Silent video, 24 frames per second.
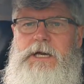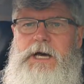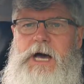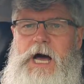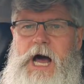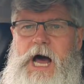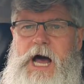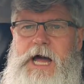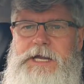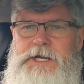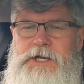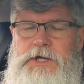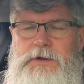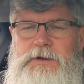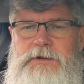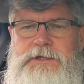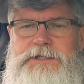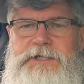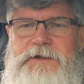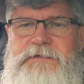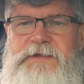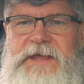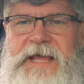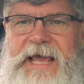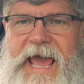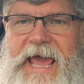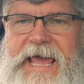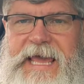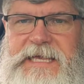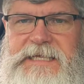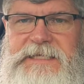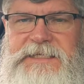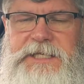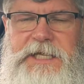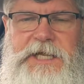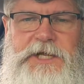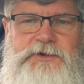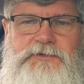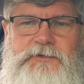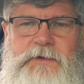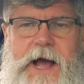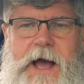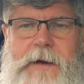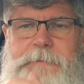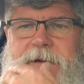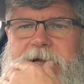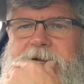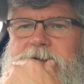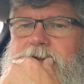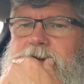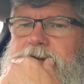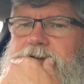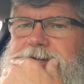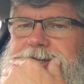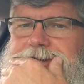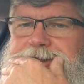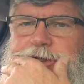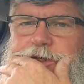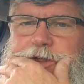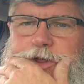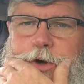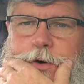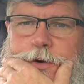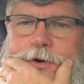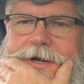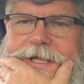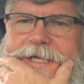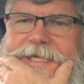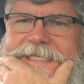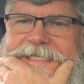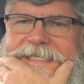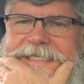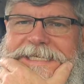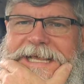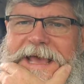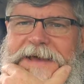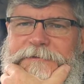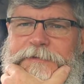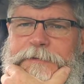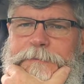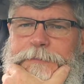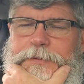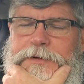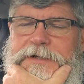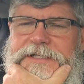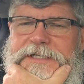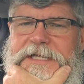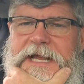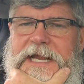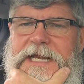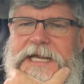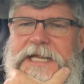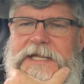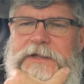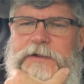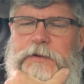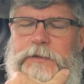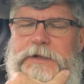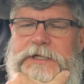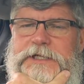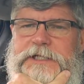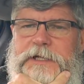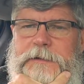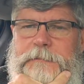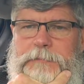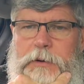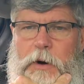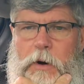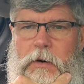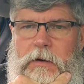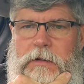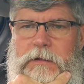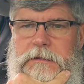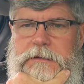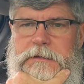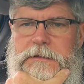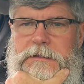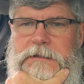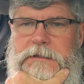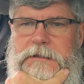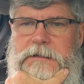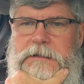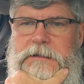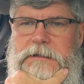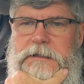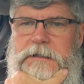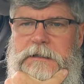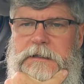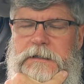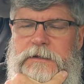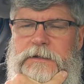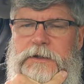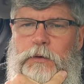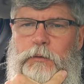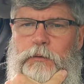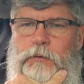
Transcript: On news of the ANC dropping to just 37% in the recent poll, the